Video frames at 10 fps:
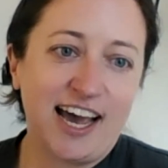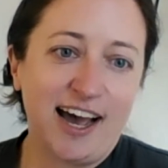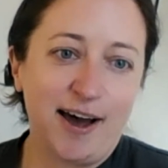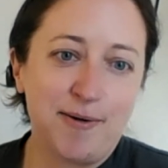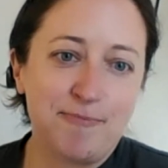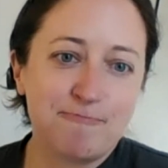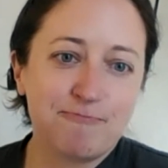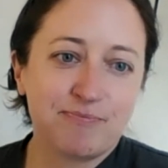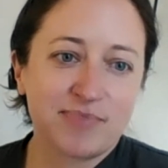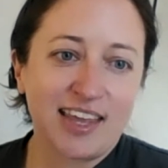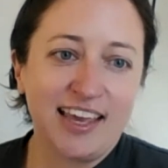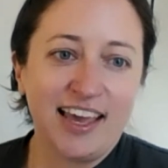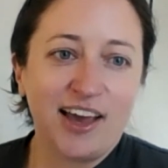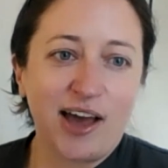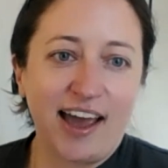I
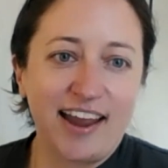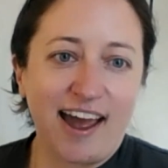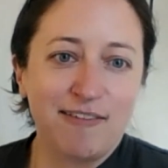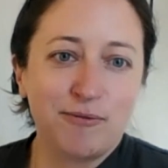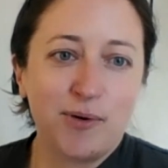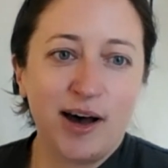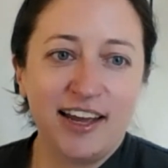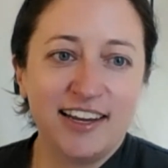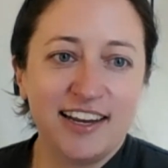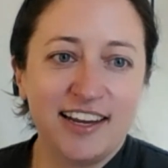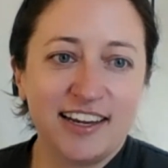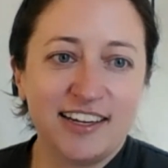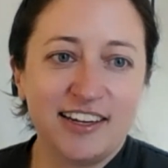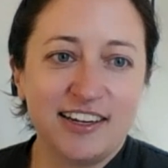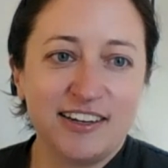have one,
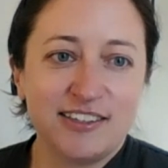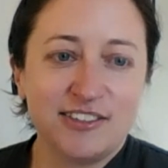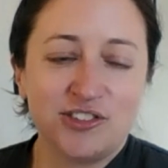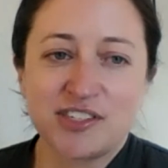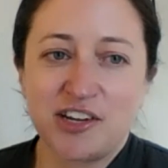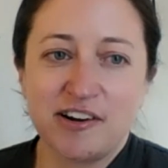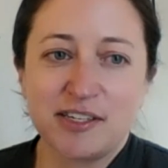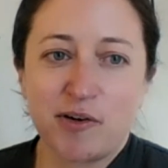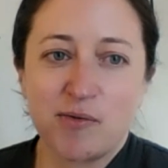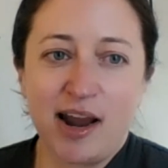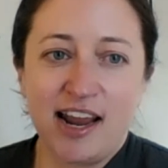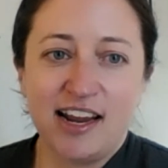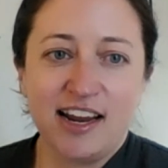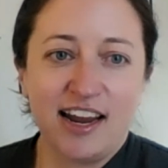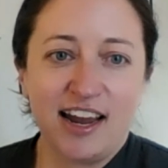just curious for
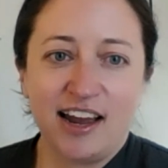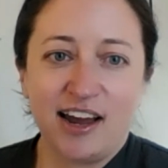Rae,